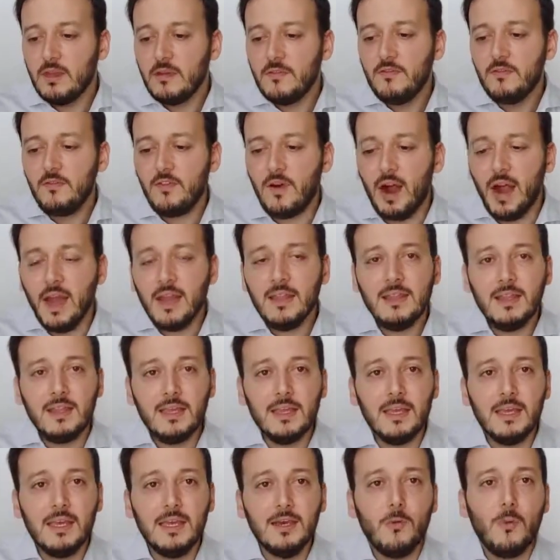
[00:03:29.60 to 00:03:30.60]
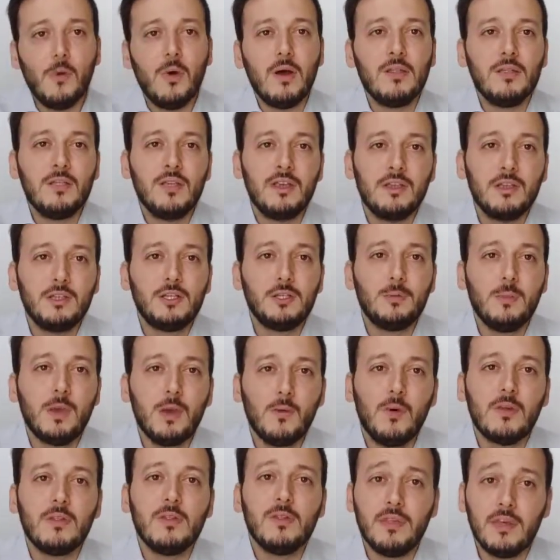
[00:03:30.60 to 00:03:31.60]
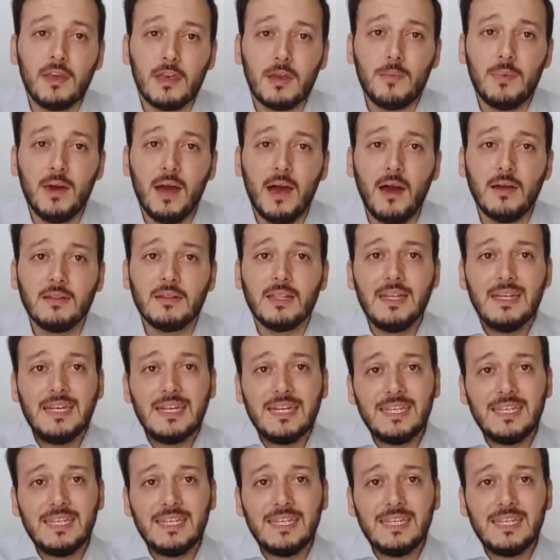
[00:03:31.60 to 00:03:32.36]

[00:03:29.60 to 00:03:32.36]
Finally, one thing that you may want to think about